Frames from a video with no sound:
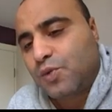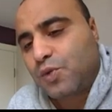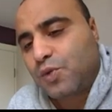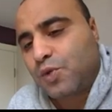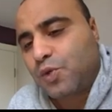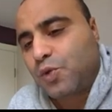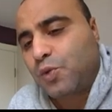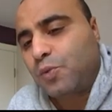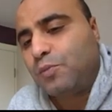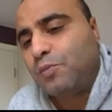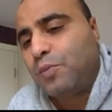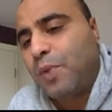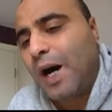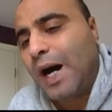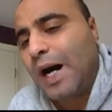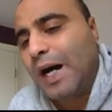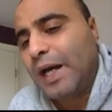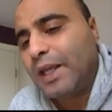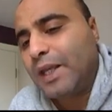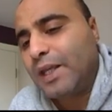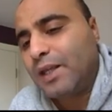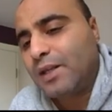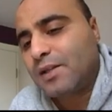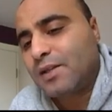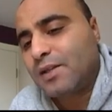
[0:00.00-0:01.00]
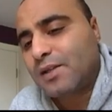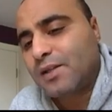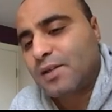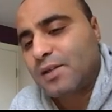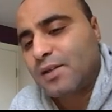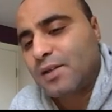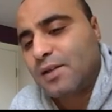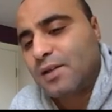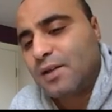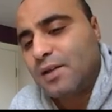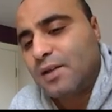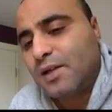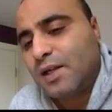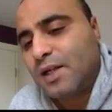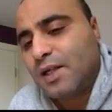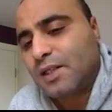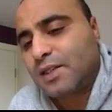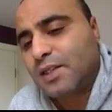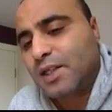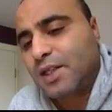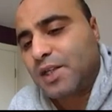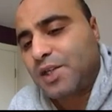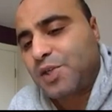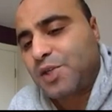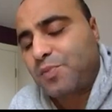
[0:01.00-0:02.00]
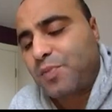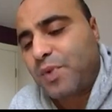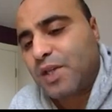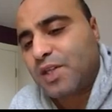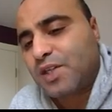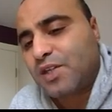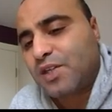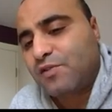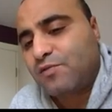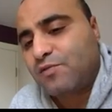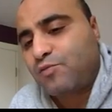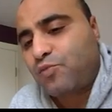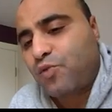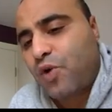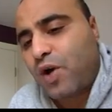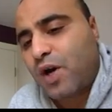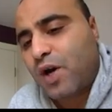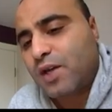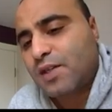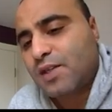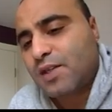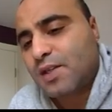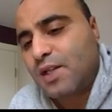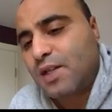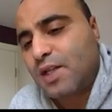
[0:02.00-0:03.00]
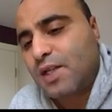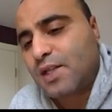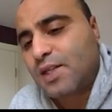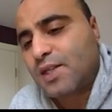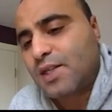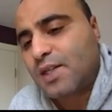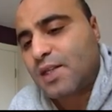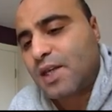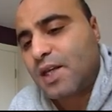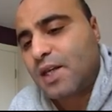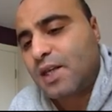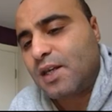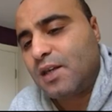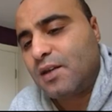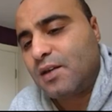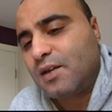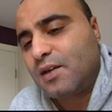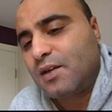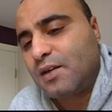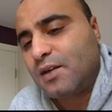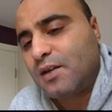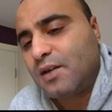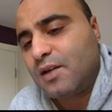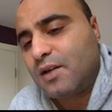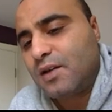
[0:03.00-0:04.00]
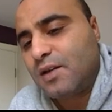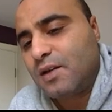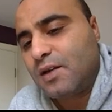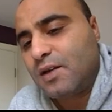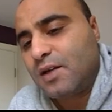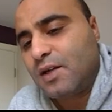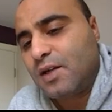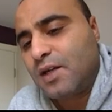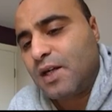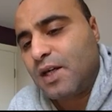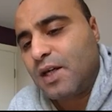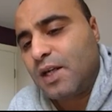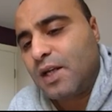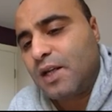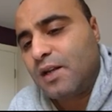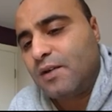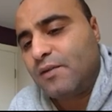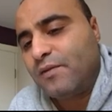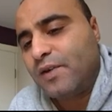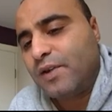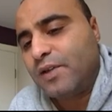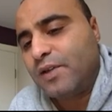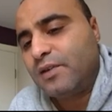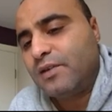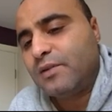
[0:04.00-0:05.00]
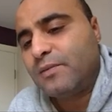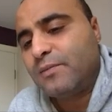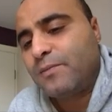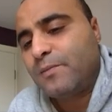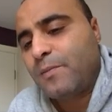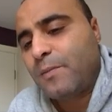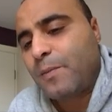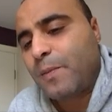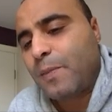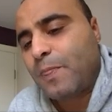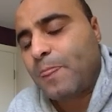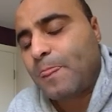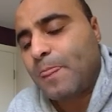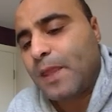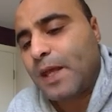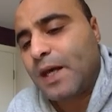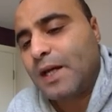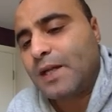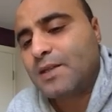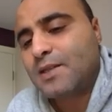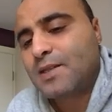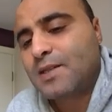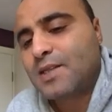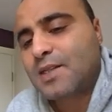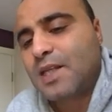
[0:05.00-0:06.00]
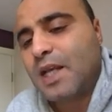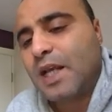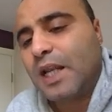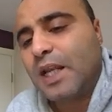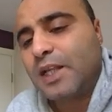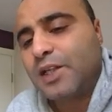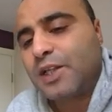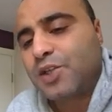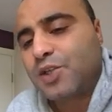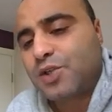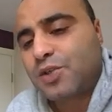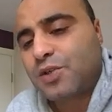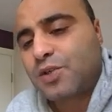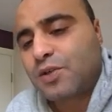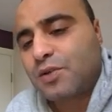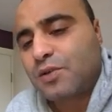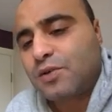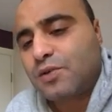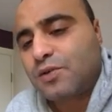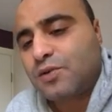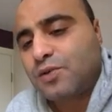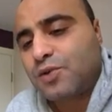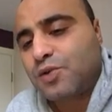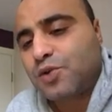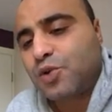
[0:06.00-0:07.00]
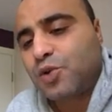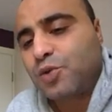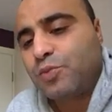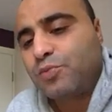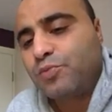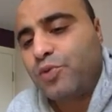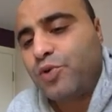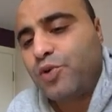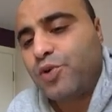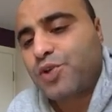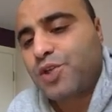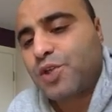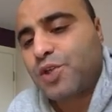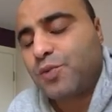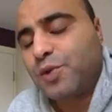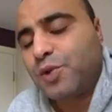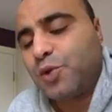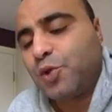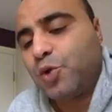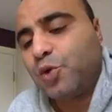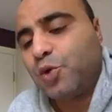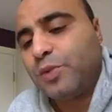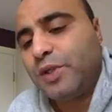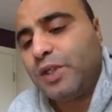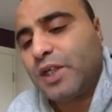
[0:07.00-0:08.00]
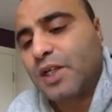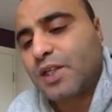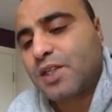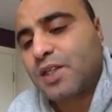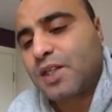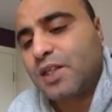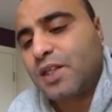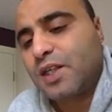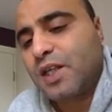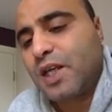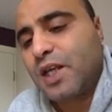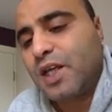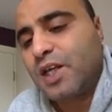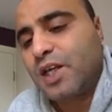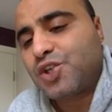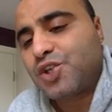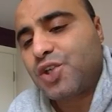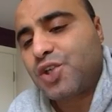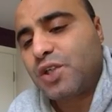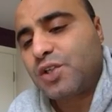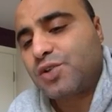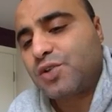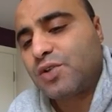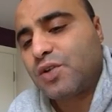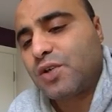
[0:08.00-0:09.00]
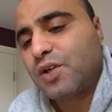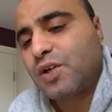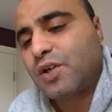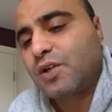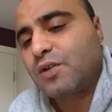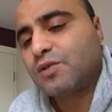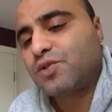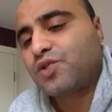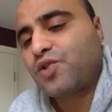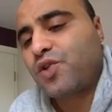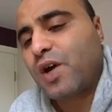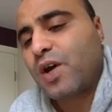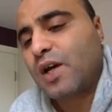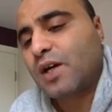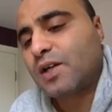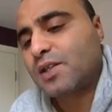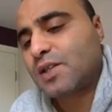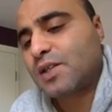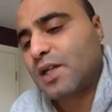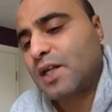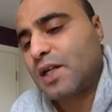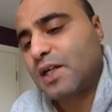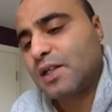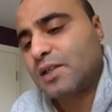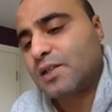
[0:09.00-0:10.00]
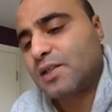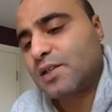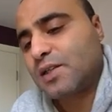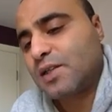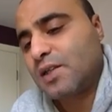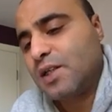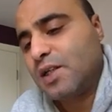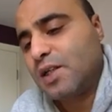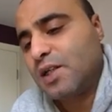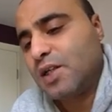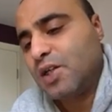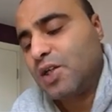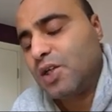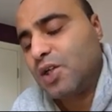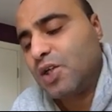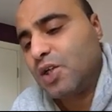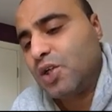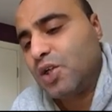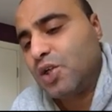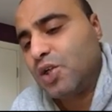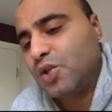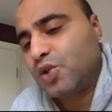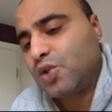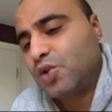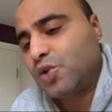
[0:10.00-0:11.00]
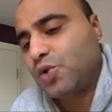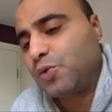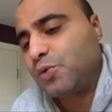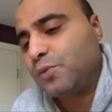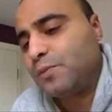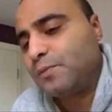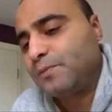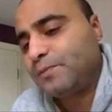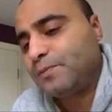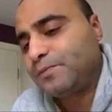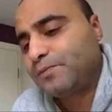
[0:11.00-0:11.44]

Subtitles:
to buy it at an expensive price, let's say 11, and sell it to the person with whom he has engaged into the contract at 2?